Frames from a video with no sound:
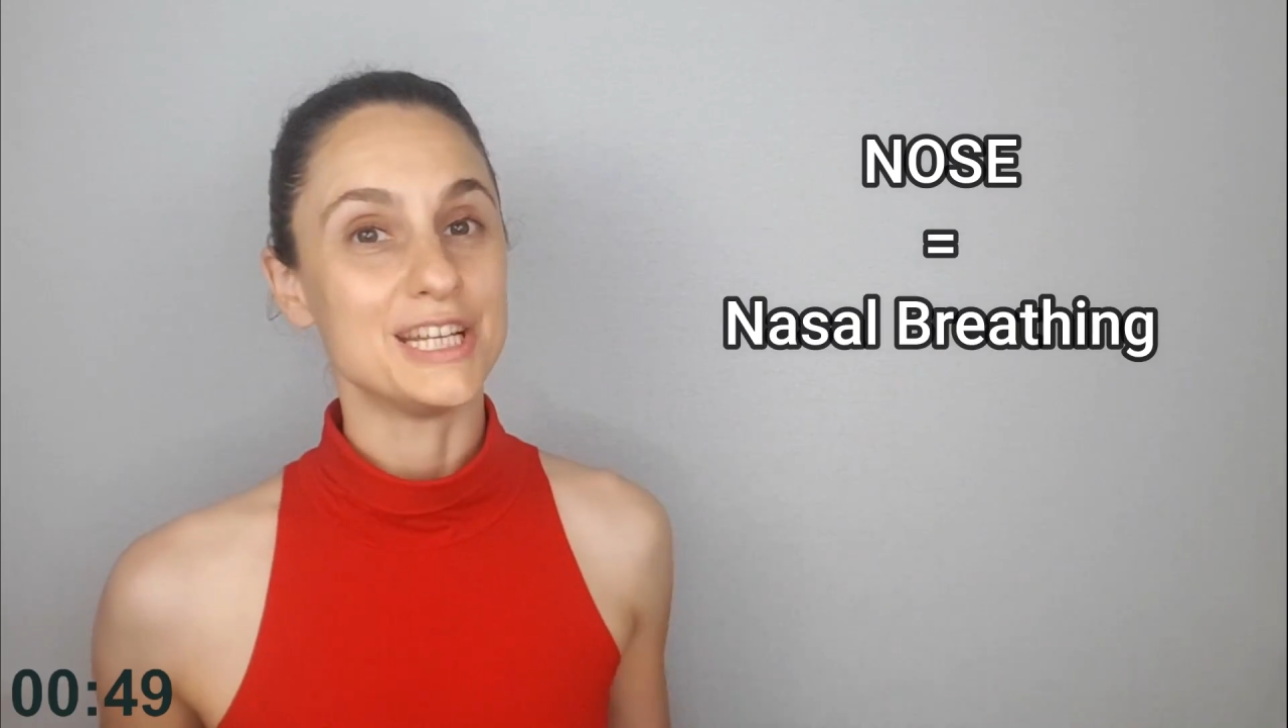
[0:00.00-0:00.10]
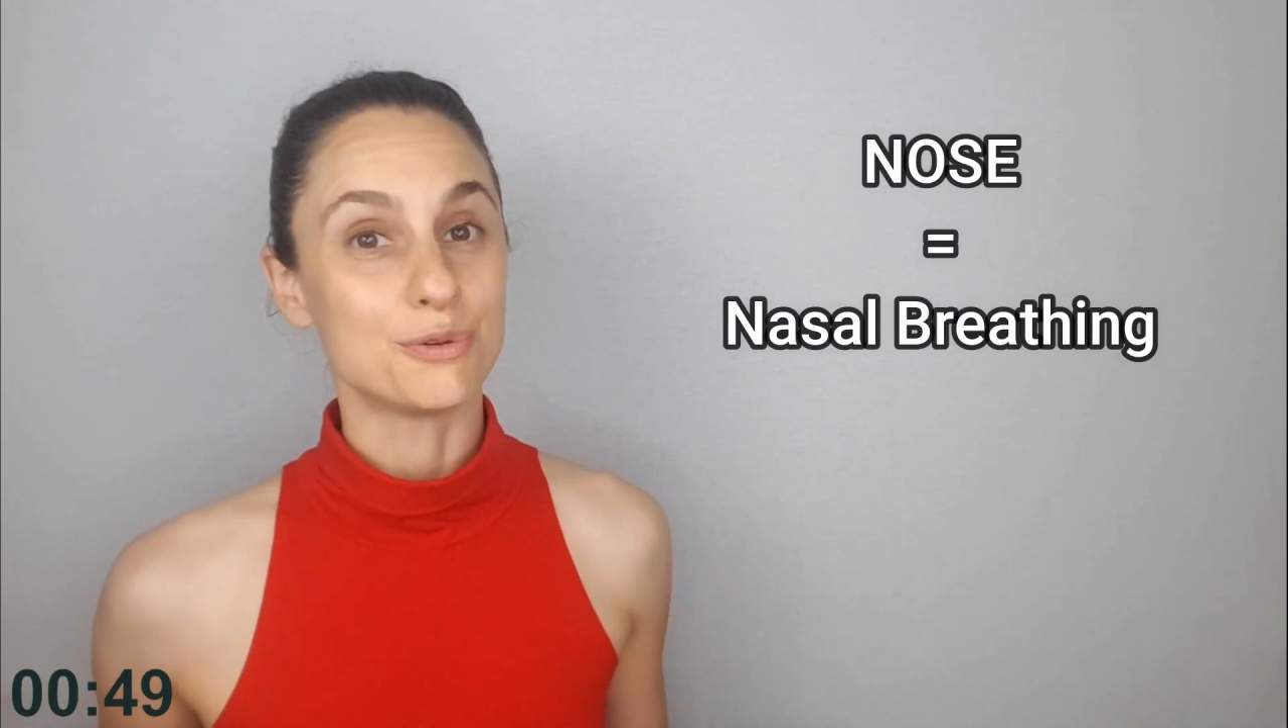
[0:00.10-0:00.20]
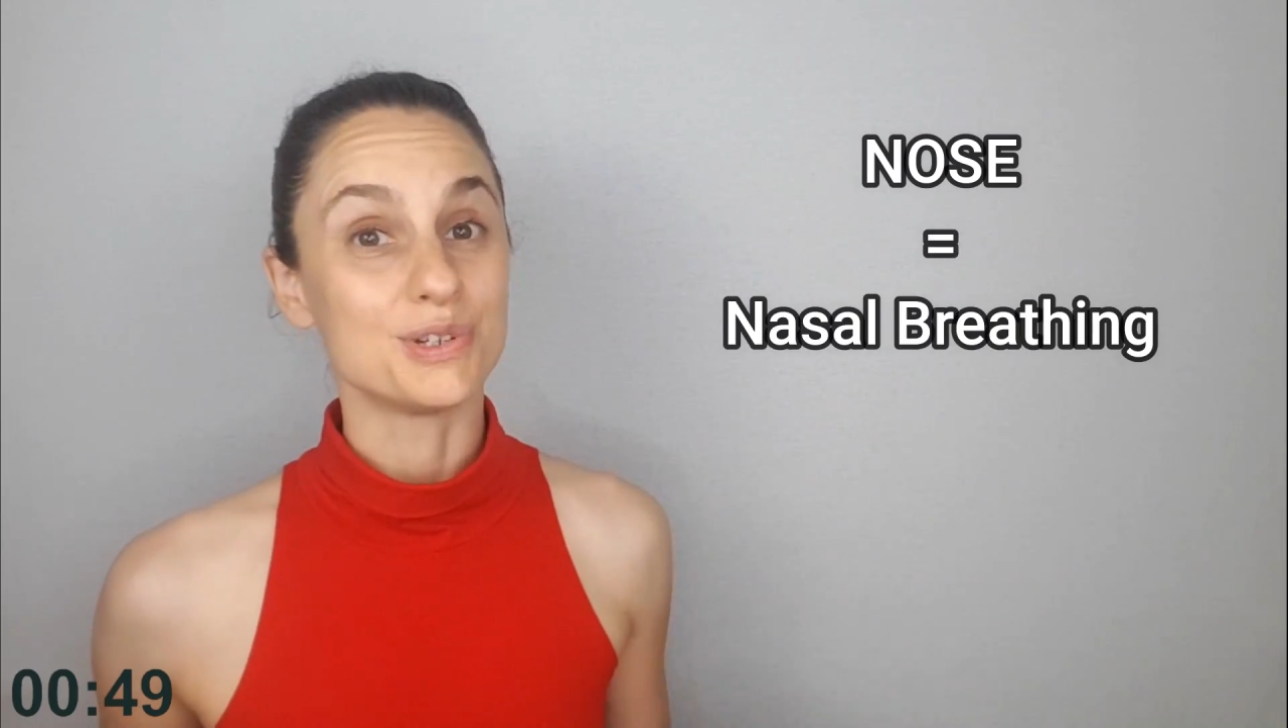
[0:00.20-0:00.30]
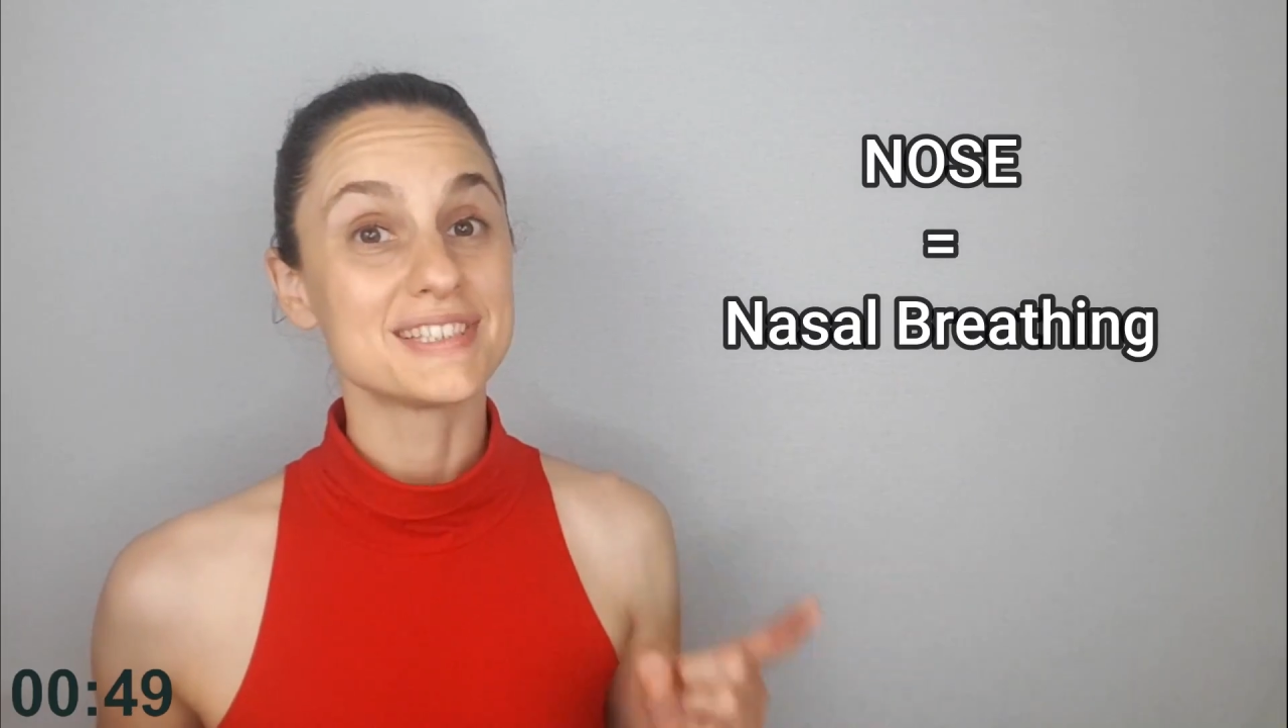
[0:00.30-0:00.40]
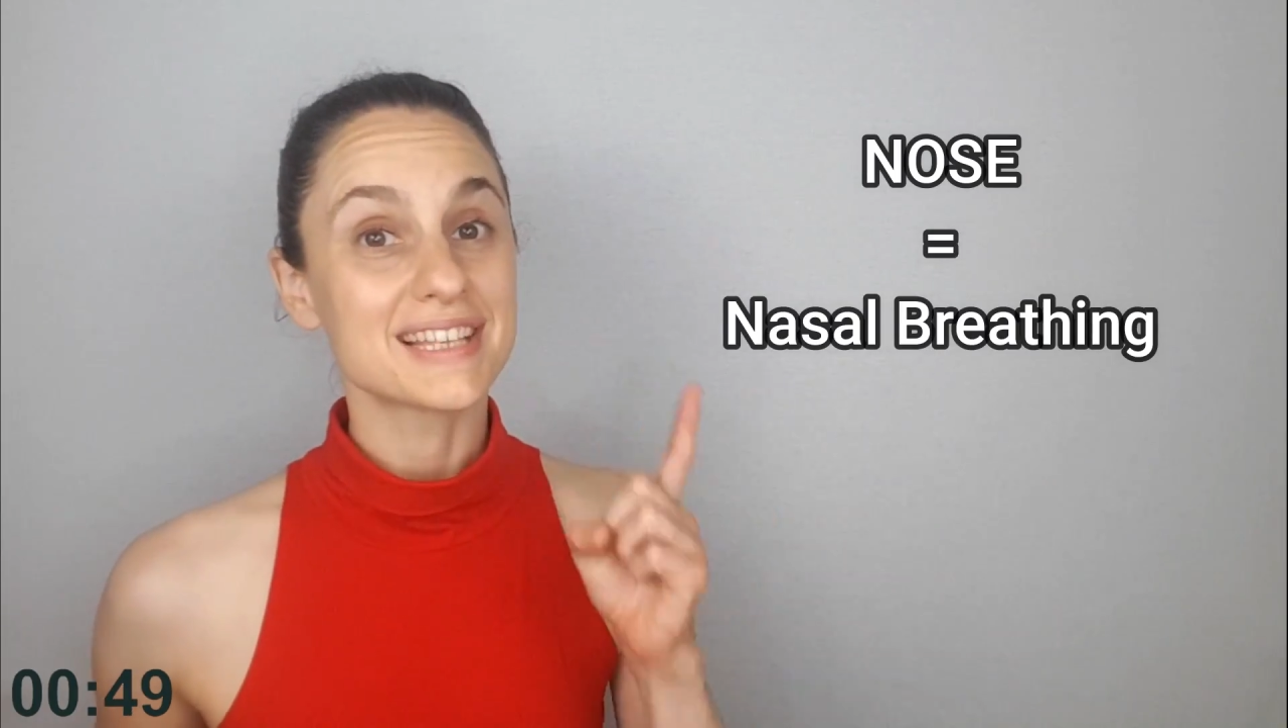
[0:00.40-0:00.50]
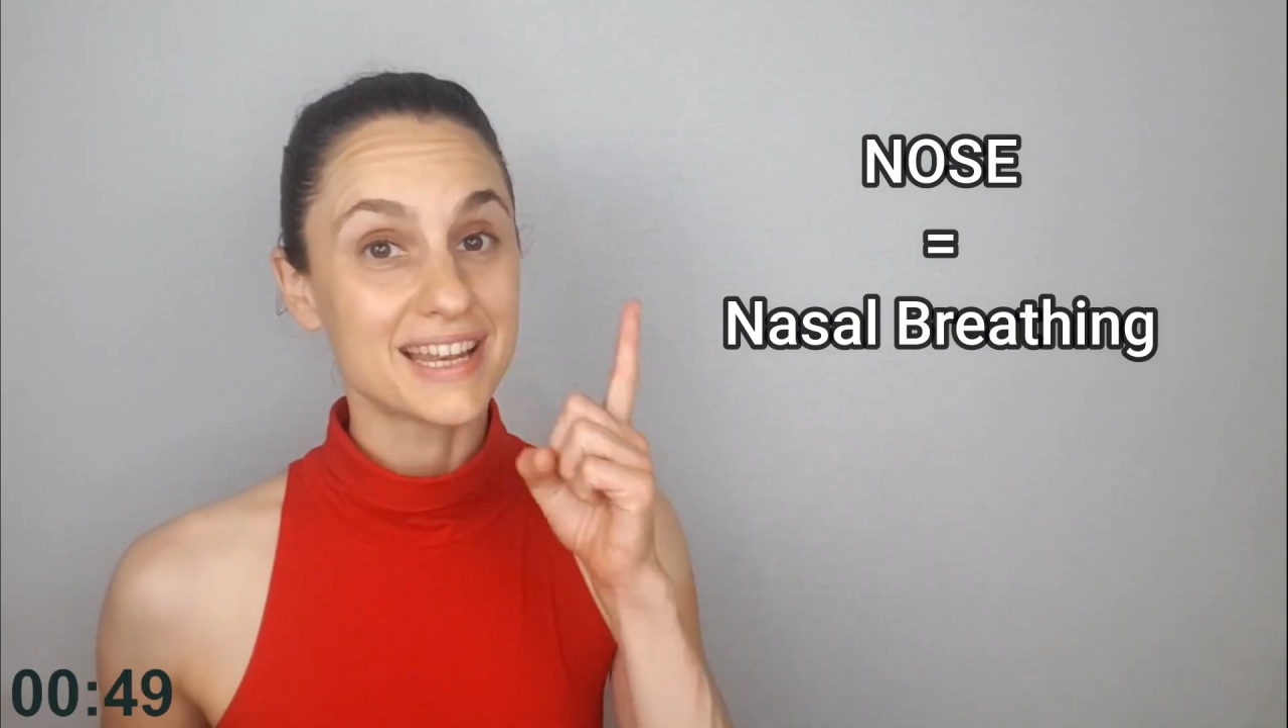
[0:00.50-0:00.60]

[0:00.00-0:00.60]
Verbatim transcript: equals